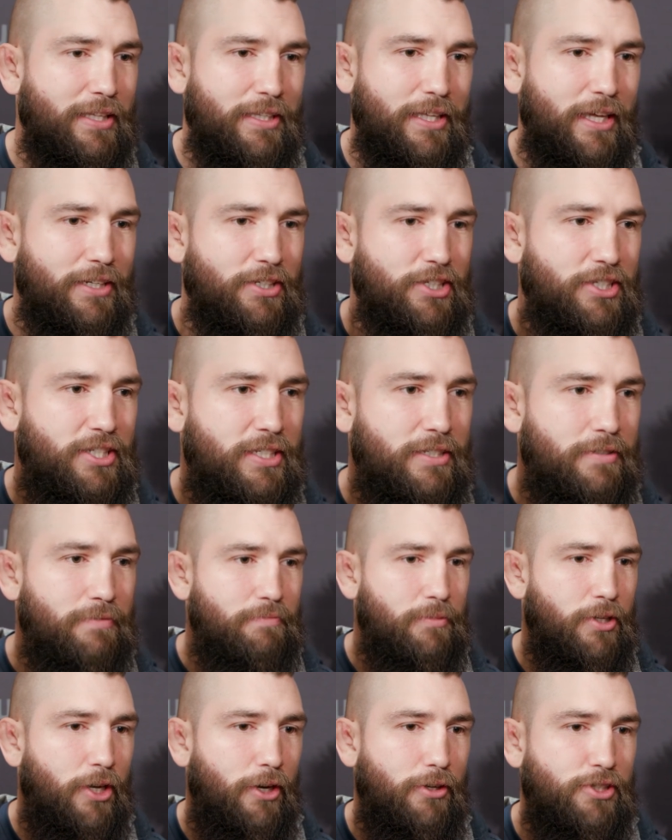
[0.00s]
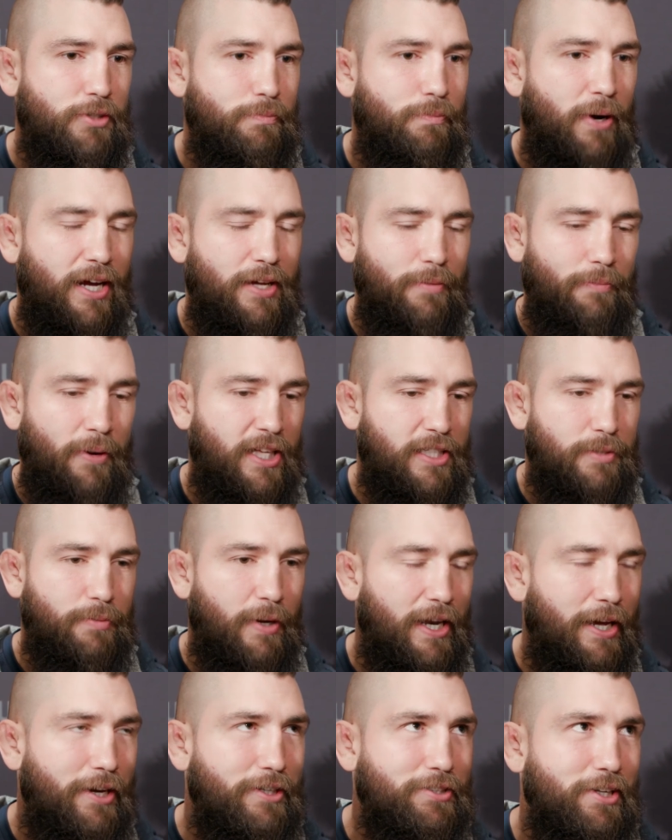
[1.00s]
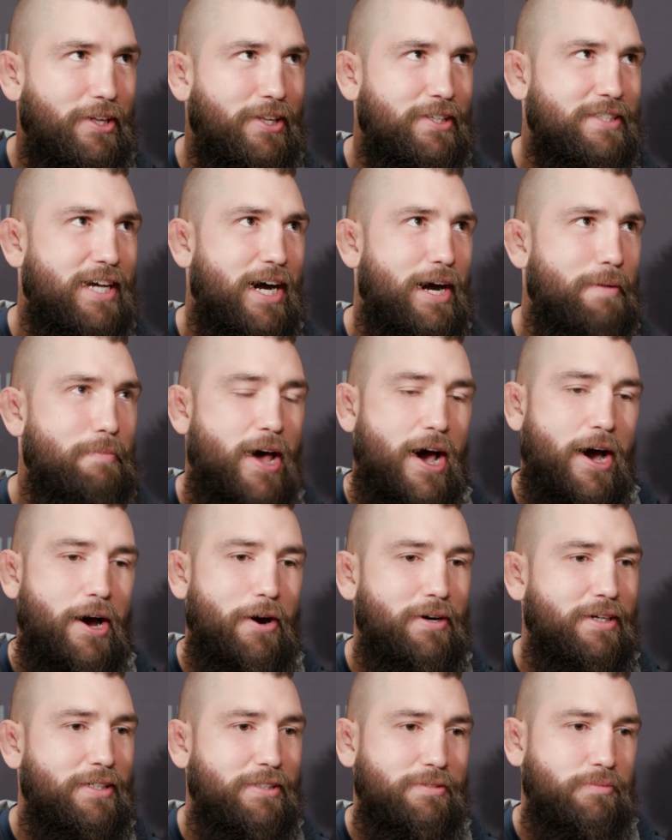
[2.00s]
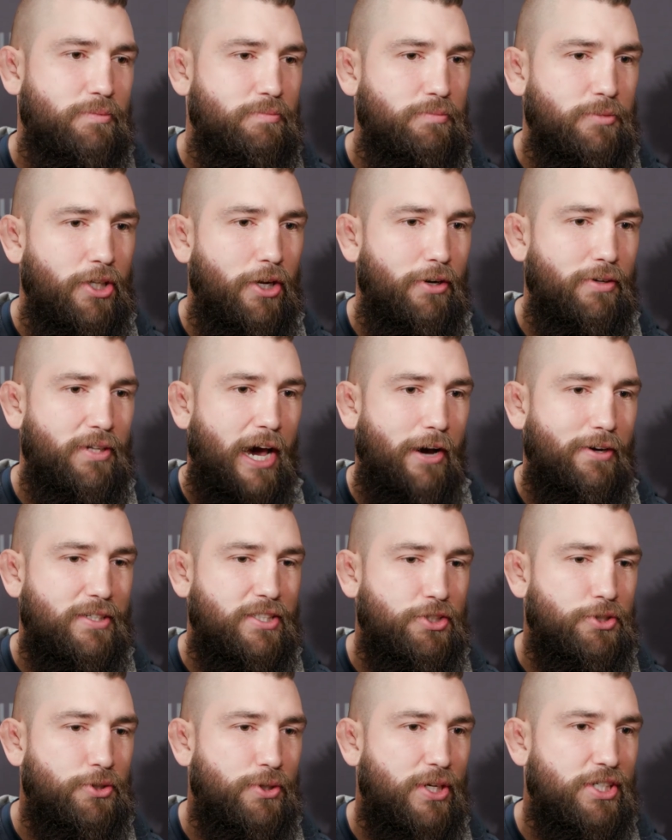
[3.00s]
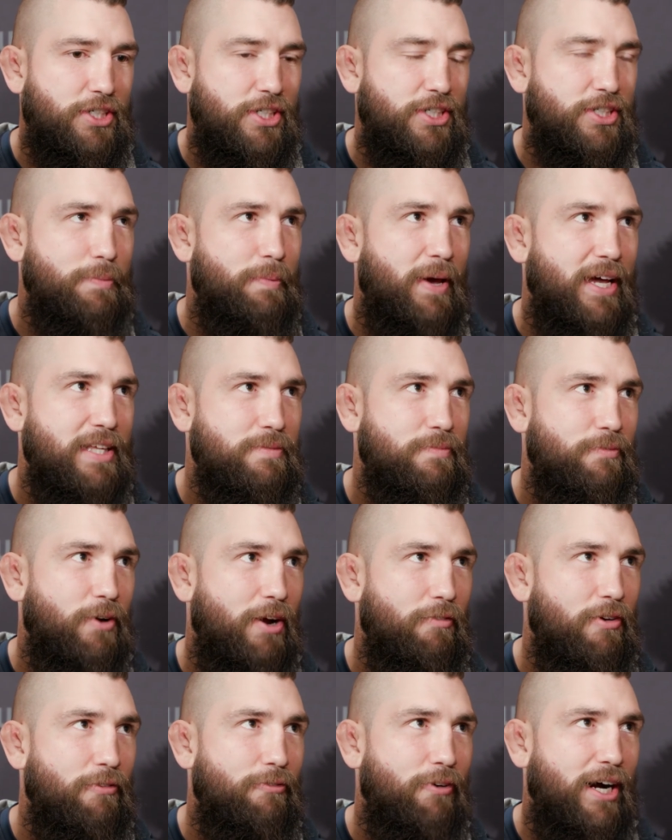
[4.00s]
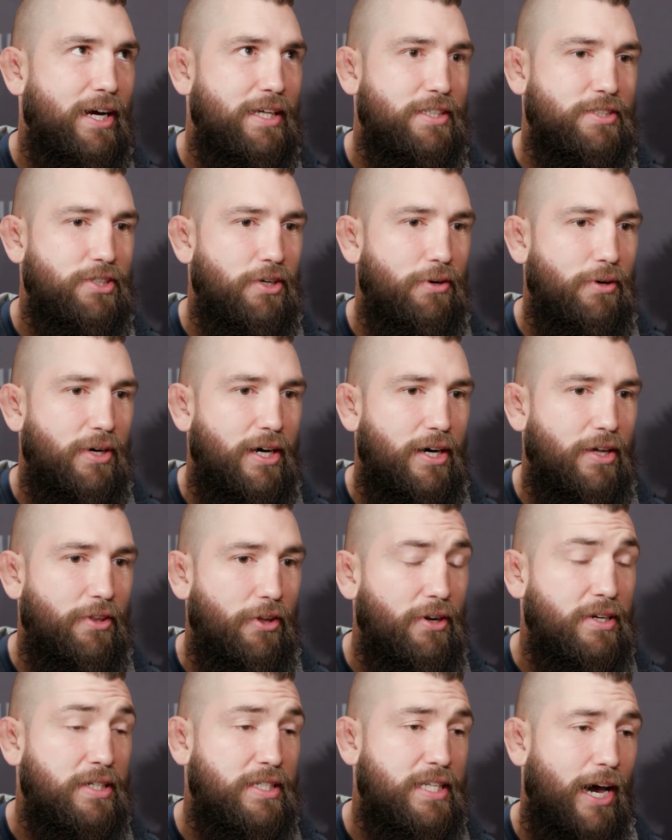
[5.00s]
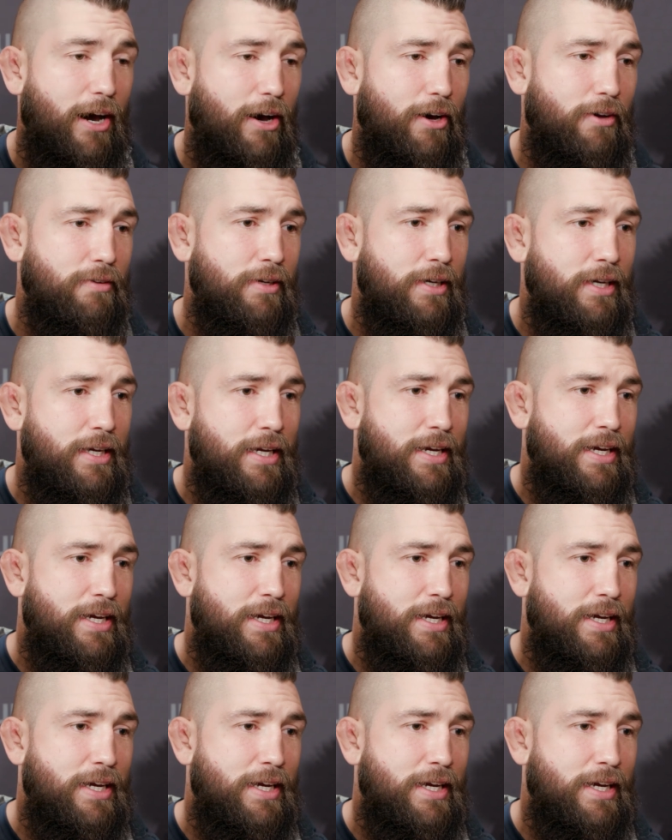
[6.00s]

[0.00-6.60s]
And then just you know she paints my nails all the time now, and you know now it's a tradition. She paints them for every fight, so uh, they're in town.